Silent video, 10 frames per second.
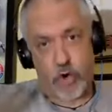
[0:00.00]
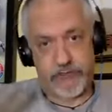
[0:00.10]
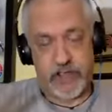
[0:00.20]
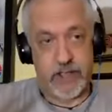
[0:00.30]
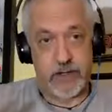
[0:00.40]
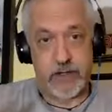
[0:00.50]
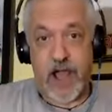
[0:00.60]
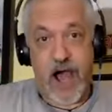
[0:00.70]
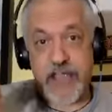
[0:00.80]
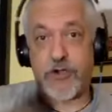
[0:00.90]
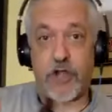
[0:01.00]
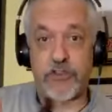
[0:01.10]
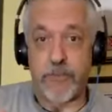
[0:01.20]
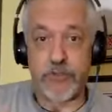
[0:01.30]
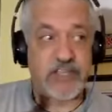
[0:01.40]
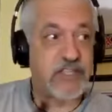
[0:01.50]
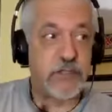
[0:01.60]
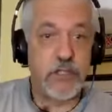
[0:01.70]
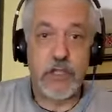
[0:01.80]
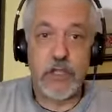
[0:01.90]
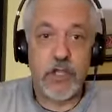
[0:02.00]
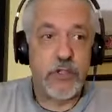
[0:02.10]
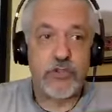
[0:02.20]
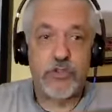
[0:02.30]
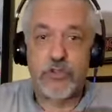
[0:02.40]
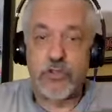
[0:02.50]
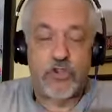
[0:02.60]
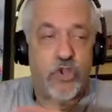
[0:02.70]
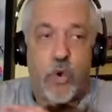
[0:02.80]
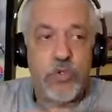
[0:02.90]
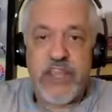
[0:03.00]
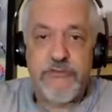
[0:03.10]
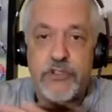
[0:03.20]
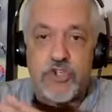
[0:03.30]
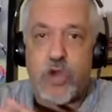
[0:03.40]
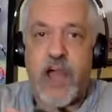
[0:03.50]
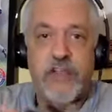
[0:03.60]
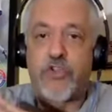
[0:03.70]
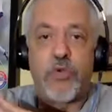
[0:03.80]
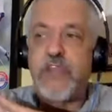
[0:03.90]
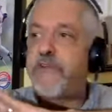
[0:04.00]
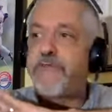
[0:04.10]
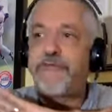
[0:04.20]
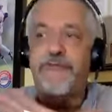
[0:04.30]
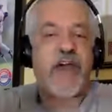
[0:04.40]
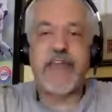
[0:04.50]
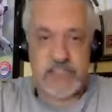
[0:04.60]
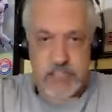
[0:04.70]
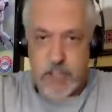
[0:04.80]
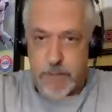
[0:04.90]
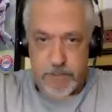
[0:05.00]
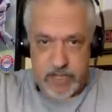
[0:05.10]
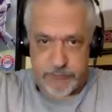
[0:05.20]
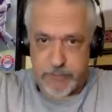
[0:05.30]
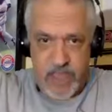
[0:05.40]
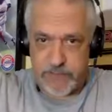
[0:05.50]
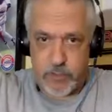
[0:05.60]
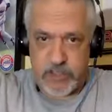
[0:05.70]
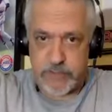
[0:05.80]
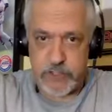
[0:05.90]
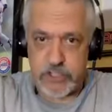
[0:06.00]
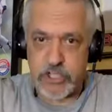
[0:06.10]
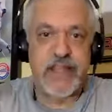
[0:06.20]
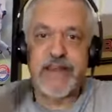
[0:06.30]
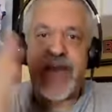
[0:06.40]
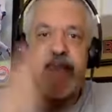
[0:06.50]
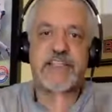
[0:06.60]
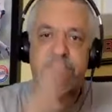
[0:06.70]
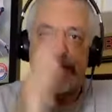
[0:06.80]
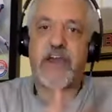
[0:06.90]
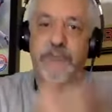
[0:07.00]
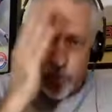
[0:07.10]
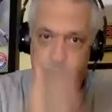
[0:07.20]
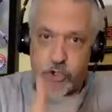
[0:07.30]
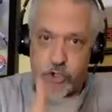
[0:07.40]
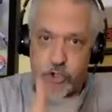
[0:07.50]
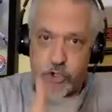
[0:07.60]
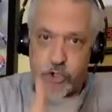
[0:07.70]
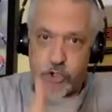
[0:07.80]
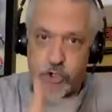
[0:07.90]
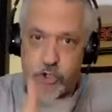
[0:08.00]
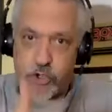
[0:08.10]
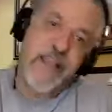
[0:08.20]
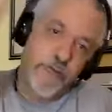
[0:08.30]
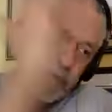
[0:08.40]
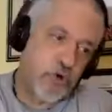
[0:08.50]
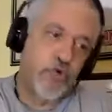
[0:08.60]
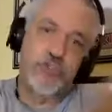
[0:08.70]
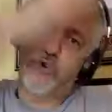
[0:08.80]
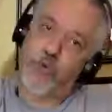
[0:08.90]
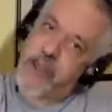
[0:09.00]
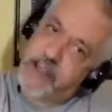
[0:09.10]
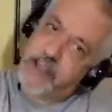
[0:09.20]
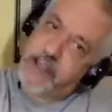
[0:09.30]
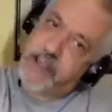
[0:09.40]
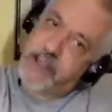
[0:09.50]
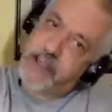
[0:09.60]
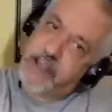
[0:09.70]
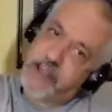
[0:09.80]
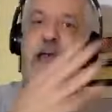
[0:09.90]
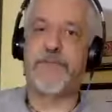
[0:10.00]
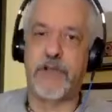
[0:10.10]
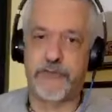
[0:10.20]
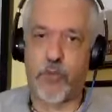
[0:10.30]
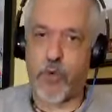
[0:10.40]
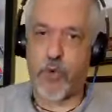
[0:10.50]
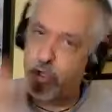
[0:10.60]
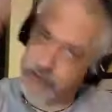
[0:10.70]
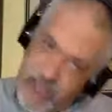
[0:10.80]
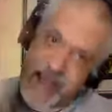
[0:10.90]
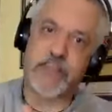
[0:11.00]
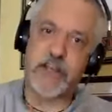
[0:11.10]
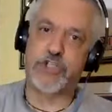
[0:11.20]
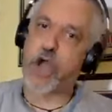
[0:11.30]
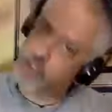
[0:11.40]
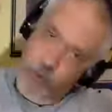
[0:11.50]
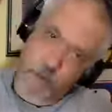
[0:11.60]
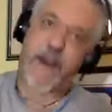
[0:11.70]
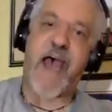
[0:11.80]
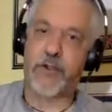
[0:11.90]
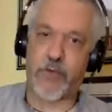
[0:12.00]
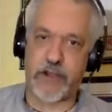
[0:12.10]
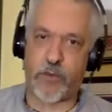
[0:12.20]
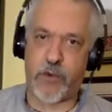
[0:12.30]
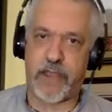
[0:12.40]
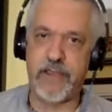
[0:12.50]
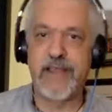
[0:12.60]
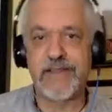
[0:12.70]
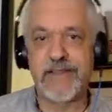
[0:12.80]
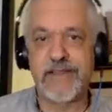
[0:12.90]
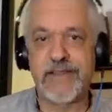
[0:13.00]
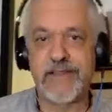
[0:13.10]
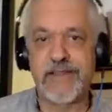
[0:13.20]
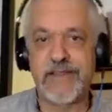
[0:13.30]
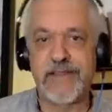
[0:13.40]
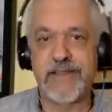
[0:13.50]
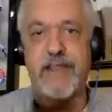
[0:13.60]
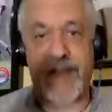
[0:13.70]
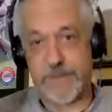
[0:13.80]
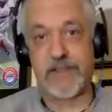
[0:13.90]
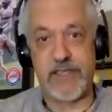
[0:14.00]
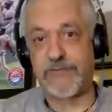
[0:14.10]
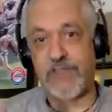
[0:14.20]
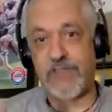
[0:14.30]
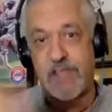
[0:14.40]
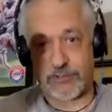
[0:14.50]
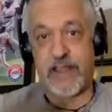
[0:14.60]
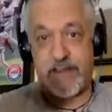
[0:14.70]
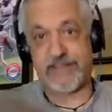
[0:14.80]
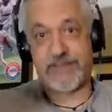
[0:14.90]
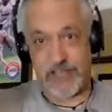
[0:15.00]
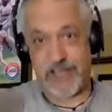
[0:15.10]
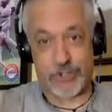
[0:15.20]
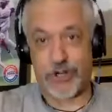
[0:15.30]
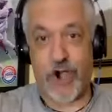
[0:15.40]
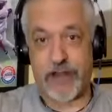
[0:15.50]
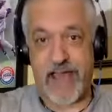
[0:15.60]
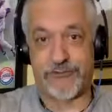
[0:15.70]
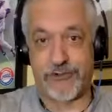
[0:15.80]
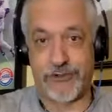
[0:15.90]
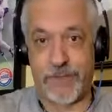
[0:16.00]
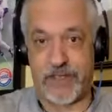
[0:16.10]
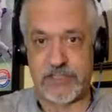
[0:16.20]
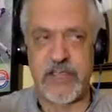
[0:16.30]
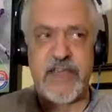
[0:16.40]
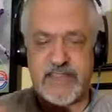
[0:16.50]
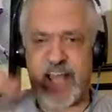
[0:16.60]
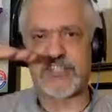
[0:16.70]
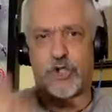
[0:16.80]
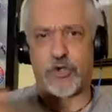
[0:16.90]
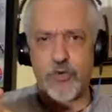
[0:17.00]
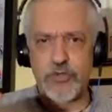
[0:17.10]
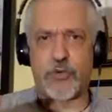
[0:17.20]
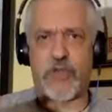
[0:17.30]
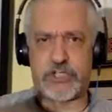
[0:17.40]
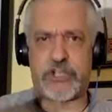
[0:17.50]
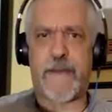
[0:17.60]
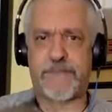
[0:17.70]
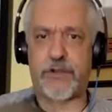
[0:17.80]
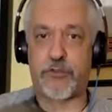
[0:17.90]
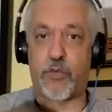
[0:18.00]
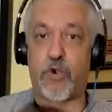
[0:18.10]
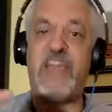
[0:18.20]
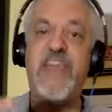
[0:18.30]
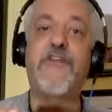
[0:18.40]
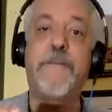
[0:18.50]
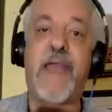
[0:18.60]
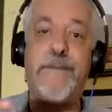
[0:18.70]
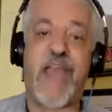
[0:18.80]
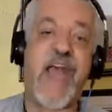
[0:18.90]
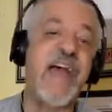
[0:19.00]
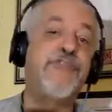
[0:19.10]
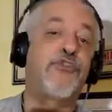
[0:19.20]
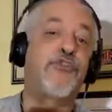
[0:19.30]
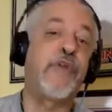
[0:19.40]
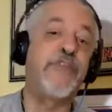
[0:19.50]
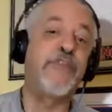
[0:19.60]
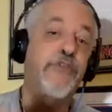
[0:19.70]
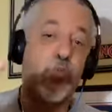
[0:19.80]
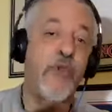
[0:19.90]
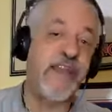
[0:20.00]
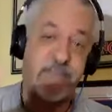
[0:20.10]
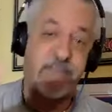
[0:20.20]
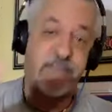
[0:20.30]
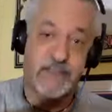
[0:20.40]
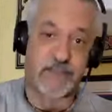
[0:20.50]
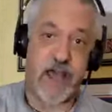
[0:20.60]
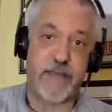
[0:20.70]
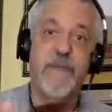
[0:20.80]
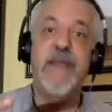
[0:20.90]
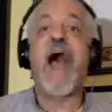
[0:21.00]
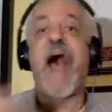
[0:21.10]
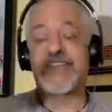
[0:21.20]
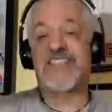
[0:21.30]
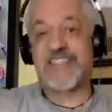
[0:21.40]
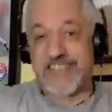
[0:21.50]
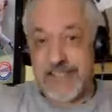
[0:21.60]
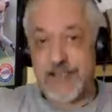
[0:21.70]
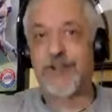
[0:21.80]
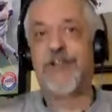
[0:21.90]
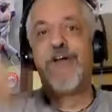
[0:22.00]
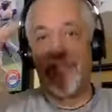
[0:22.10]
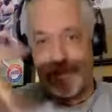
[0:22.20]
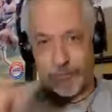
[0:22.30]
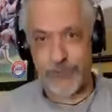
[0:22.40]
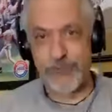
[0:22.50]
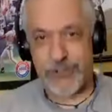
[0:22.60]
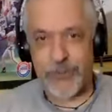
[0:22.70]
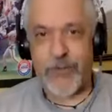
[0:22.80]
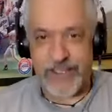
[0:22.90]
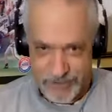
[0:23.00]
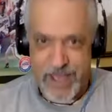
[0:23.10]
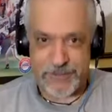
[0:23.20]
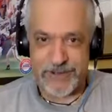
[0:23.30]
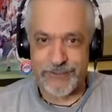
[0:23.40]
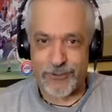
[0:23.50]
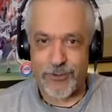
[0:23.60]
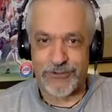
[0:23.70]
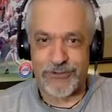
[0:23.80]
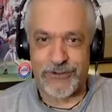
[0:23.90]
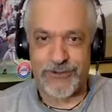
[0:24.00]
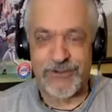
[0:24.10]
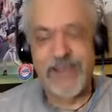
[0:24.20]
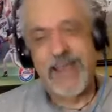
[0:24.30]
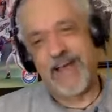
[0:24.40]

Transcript: COVID hit, I called them both. I said, don't even fight somebody from the heavyweight division. The next fight, you want to go in the heavyweight, from cruiserweight to the champion of the world, Anthony Joshua, bang, right away. That's the fight I believe that he should have gone after, because that's the cruiserweight champion of the world, even maybe entering the ring at the time as still the cruiserweight champion of the world,